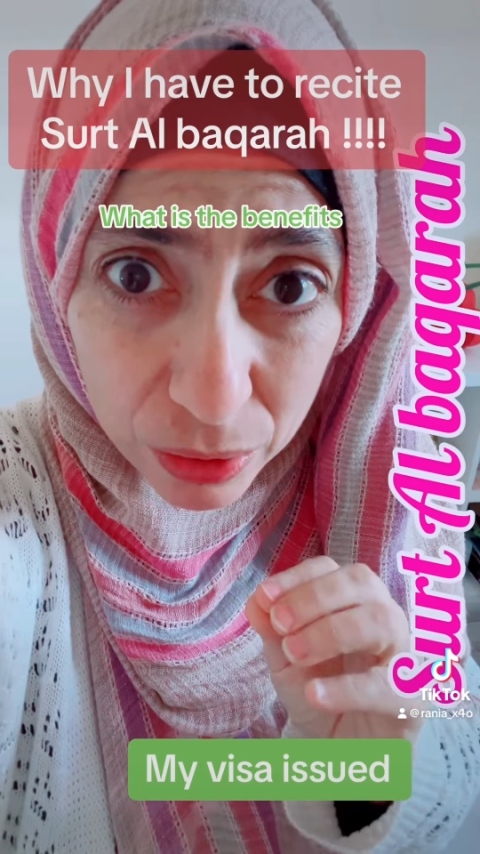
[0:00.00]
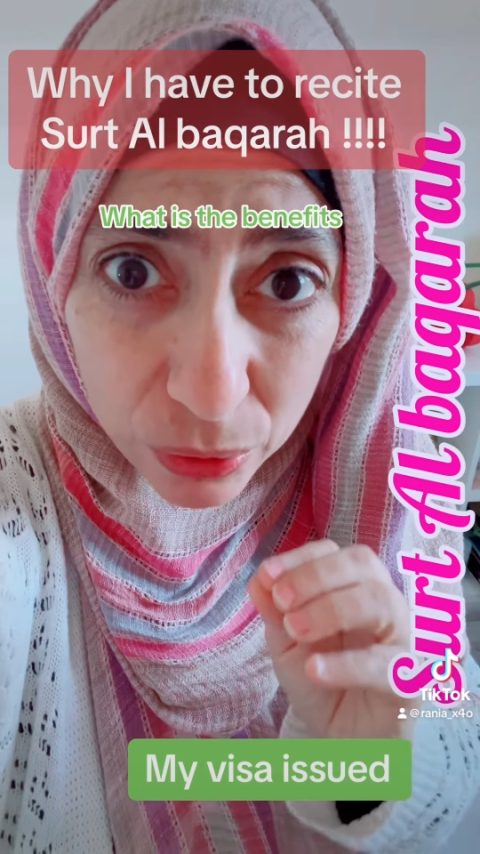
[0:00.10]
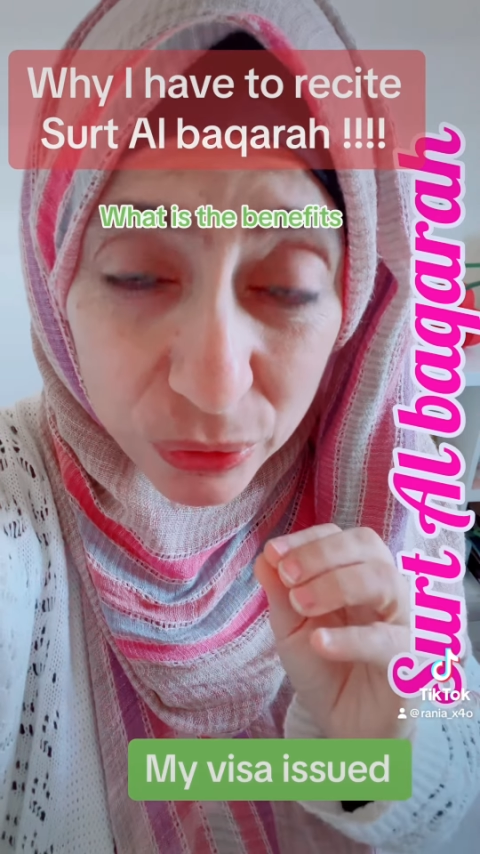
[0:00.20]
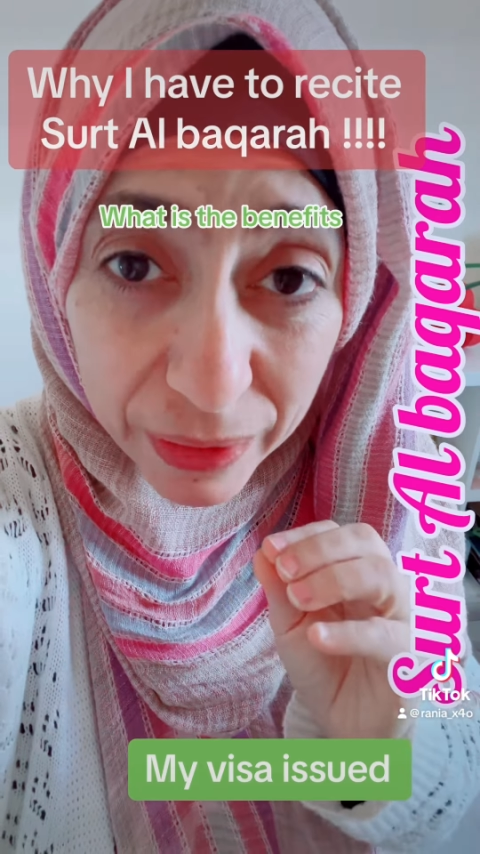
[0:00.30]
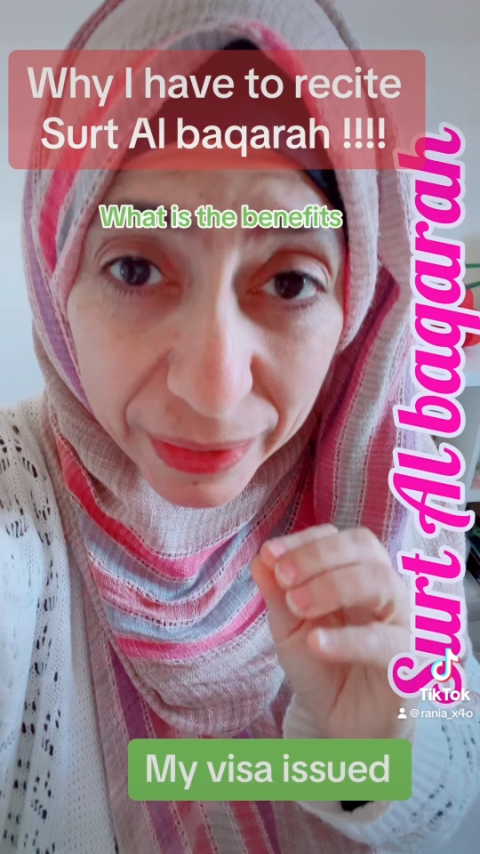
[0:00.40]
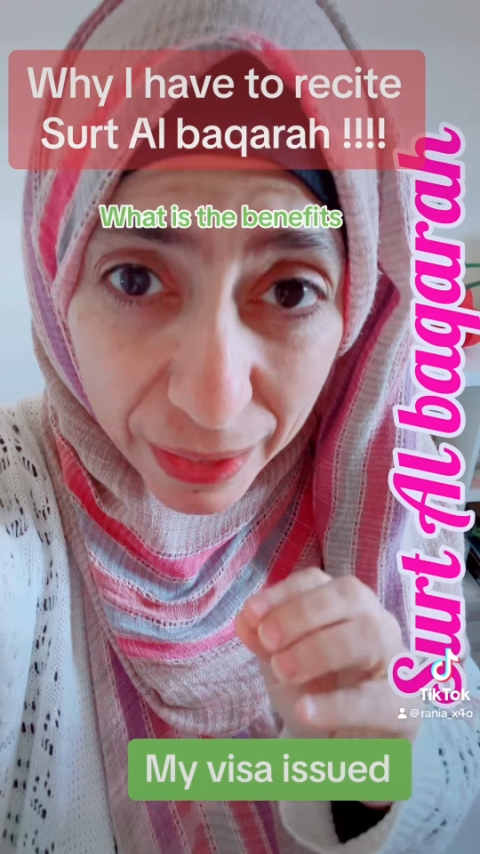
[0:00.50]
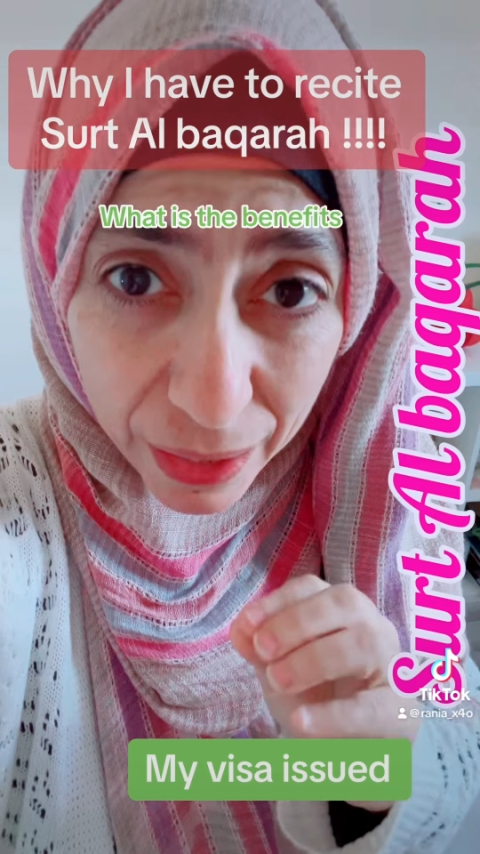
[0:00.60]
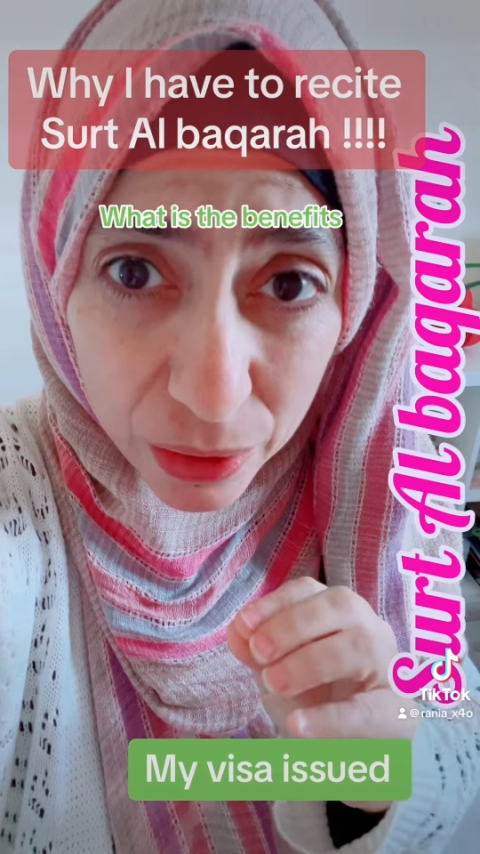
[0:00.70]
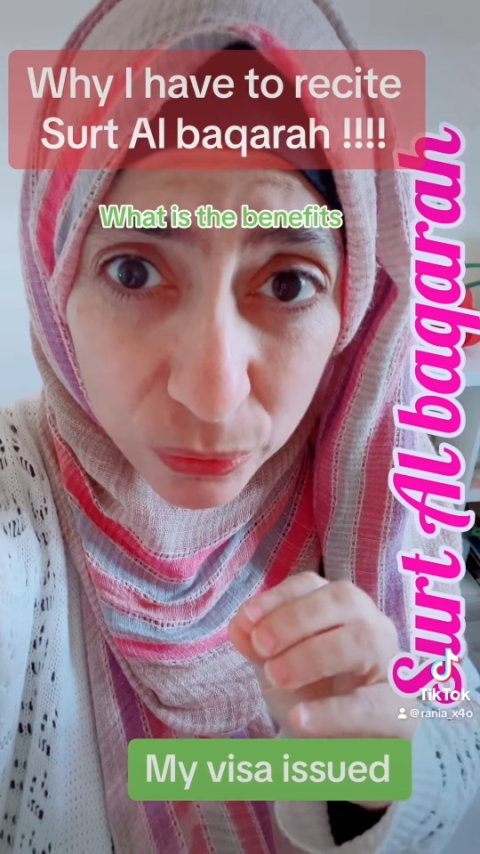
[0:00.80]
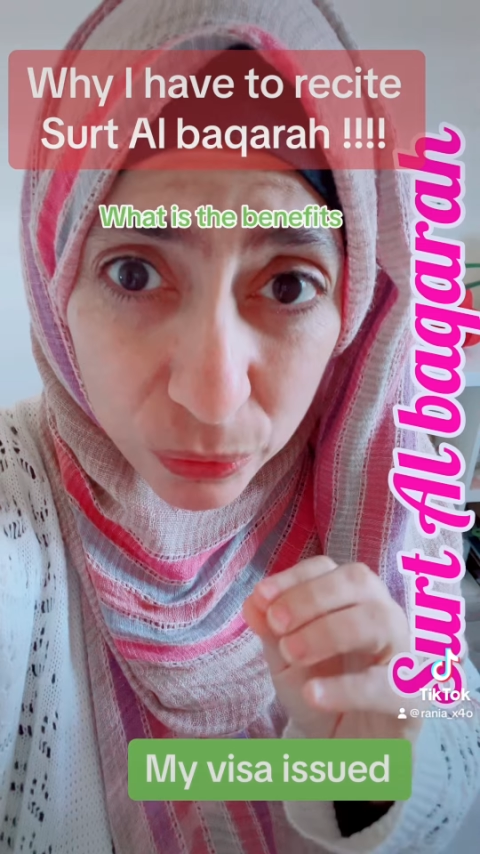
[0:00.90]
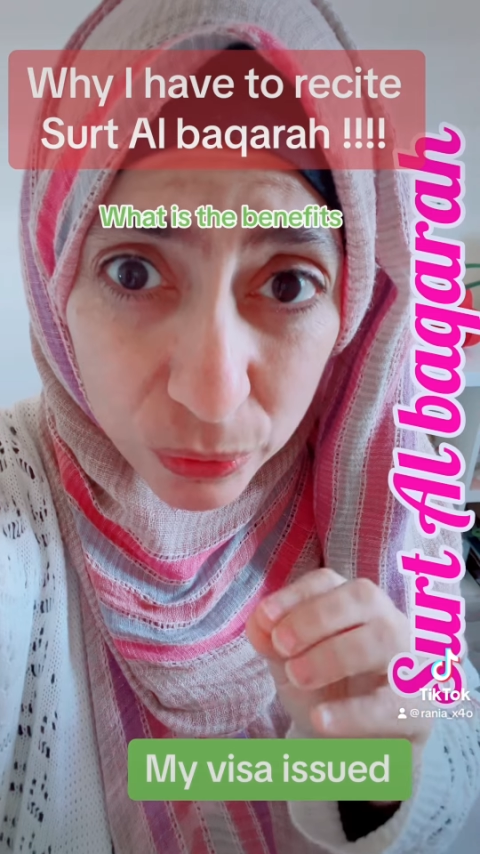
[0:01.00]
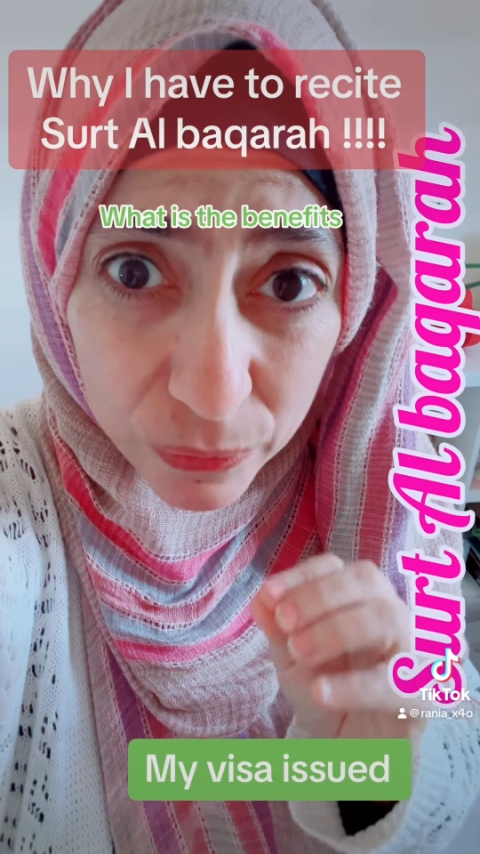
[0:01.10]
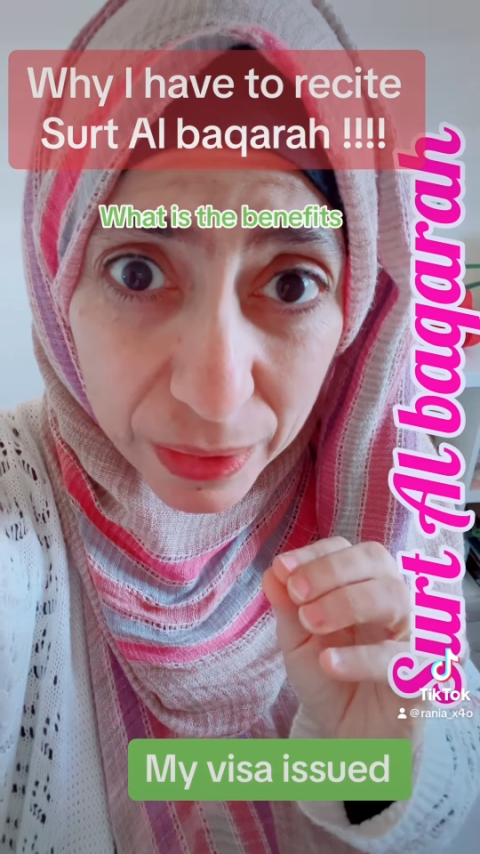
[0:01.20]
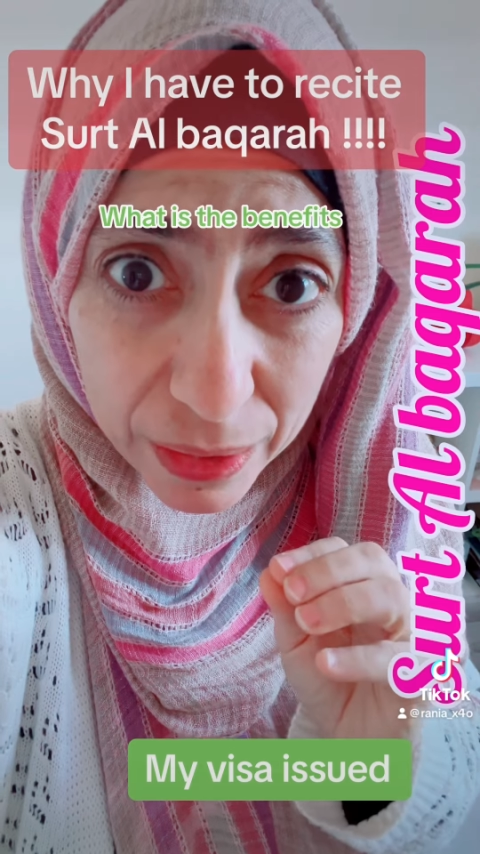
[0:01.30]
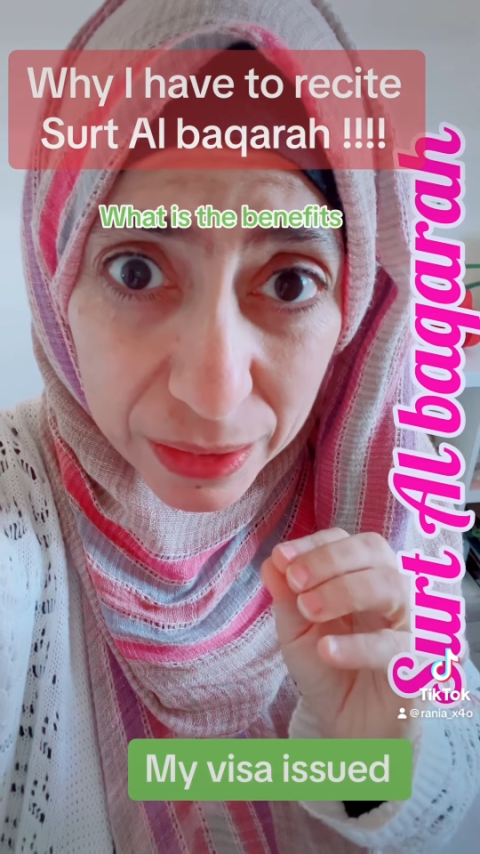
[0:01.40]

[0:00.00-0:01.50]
or the cow of the